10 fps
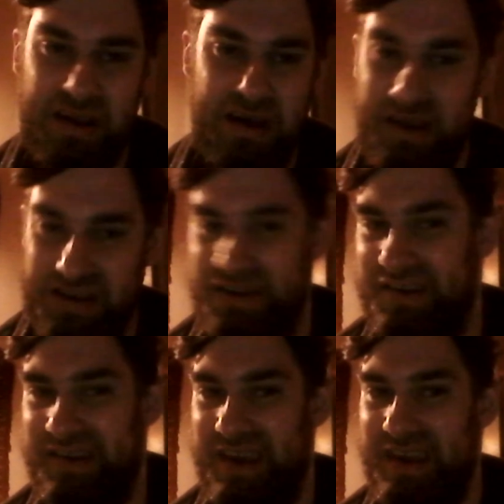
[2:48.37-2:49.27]
I
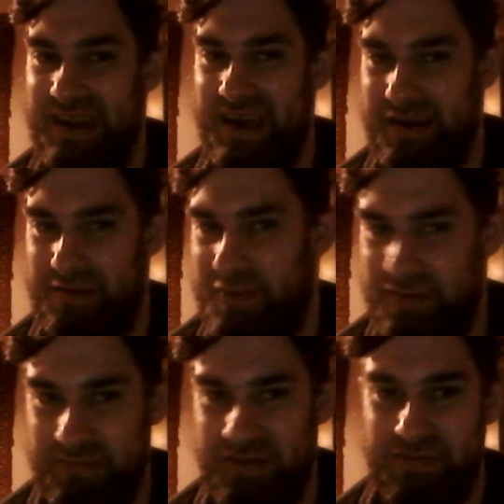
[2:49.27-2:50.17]
should say in the
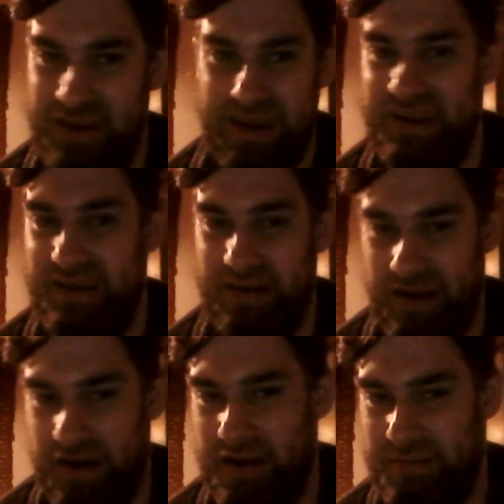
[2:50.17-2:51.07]
opening, but we get
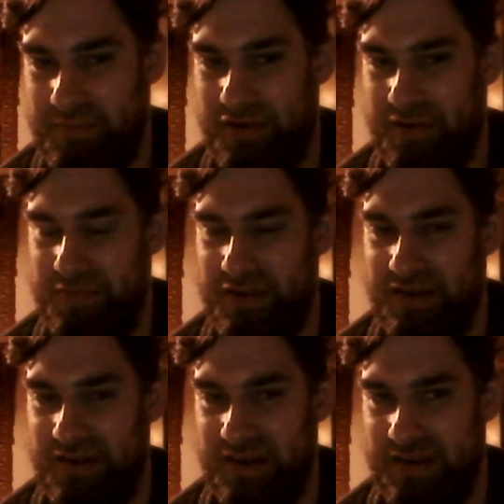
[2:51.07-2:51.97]
like eye
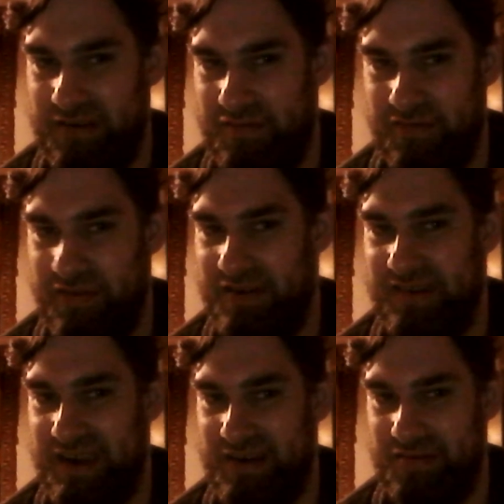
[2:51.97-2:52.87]
popping, like
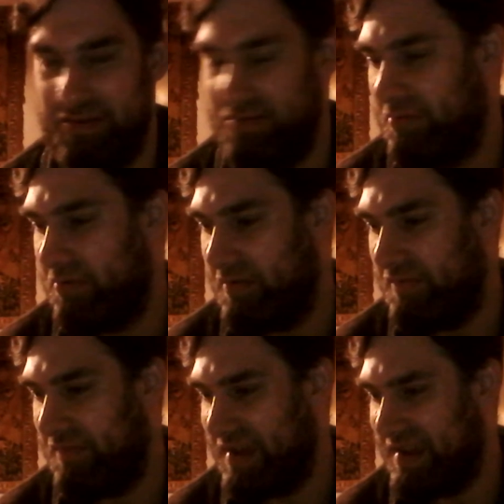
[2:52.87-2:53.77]
gross out gore
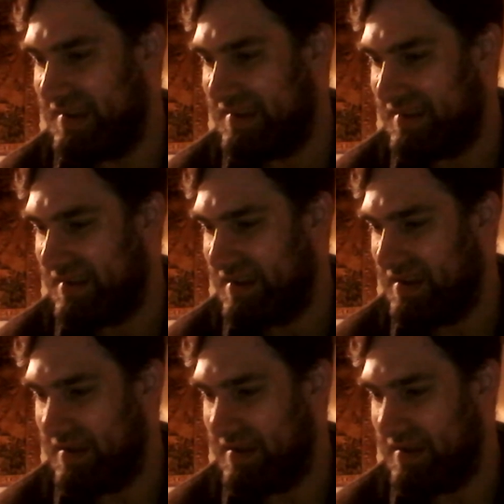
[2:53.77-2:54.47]
effects.